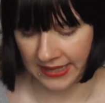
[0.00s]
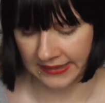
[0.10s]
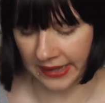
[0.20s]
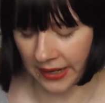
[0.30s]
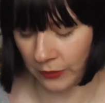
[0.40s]

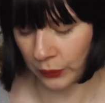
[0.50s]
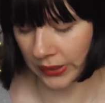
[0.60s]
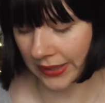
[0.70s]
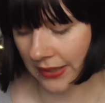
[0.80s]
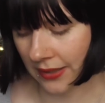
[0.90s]
yeah,
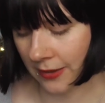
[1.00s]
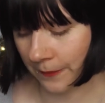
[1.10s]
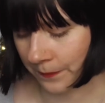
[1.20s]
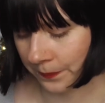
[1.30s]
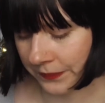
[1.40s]
we
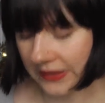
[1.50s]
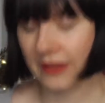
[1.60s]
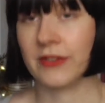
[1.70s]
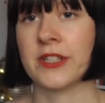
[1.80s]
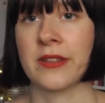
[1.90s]

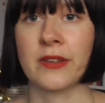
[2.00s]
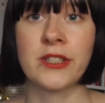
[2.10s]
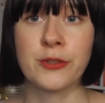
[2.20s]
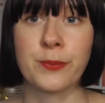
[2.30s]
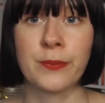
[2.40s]
gave each other
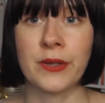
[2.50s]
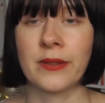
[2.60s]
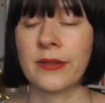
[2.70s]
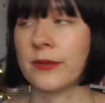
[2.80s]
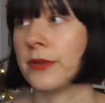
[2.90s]

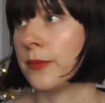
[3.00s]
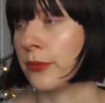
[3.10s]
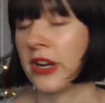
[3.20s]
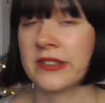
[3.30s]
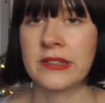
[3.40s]
the
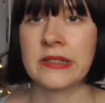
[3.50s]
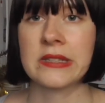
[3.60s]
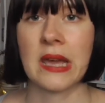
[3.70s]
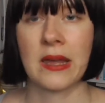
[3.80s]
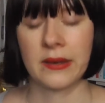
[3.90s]

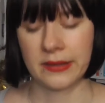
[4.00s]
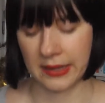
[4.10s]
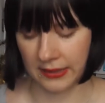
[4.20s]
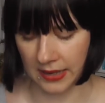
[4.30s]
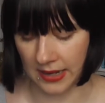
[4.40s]
presents, and
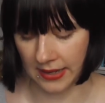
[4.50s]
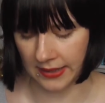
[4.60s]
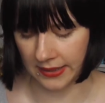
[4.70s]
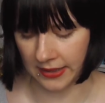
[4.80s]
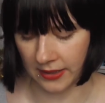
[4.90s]
then
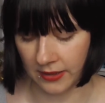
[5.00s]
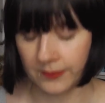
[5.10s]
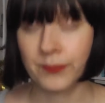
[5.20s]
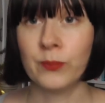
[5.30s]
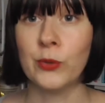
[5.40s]

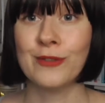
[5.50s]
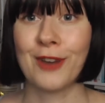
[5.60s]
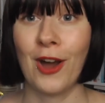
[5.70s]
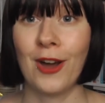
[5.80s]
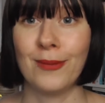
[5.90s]
I
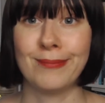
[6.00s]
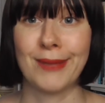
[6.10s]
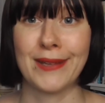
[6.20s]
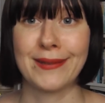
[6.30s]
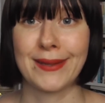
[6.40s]
moved on,
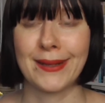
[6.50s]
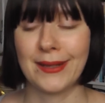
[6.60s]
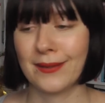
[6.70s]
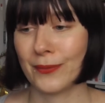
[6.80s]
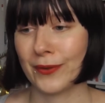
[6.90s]

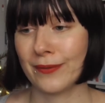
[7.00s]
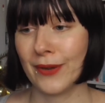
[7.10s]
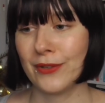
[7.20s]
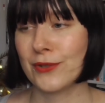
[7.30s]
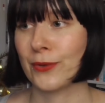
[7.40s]
basically. It was
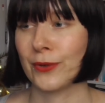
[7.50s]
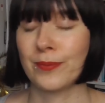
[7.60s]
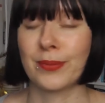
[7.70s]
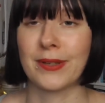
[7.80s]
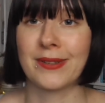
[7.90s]
very
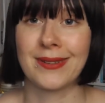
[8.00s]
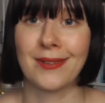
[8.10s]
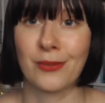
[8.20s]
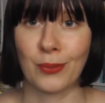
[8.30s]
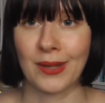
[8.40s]
short, but
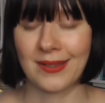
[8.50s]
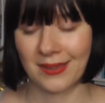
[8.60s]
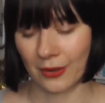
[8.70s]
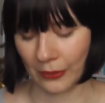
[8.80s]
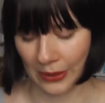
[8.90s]
still sweet,
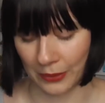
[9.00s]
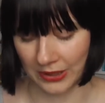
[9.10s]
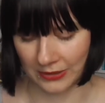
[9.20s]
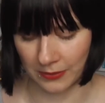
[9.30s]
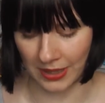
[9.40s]
so I
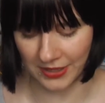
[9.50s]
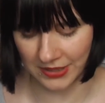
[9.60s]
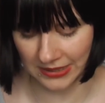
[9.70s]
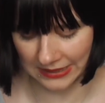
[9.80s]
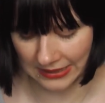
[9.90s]
wanted to
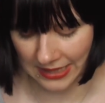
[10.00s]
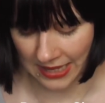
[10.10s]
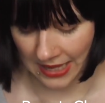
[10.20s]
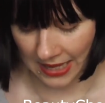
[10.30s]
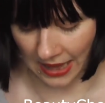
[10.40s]
mention it.
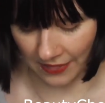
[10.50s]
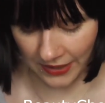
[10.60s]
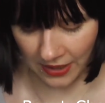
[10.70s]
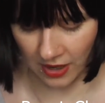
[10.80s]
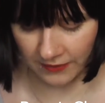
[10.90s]
And
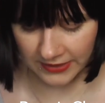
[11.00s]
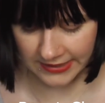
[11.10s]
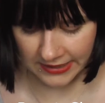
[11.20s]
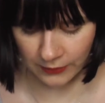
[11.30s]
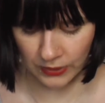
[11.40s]
then
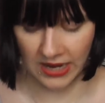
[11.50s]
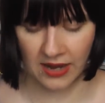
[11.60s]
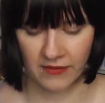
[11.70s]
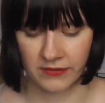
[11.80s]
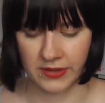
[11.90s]
obviously we
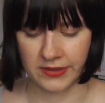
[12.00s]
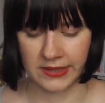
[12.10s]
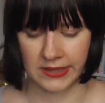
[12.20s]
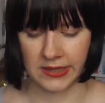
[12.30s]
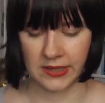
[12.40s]
have
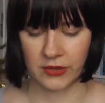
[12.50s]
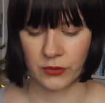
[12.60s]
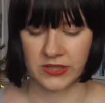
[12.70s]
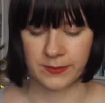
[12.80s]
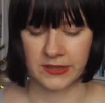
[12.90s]
the
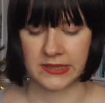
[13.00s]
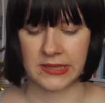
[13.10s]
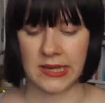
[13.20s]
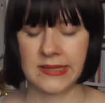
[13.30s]
Christmas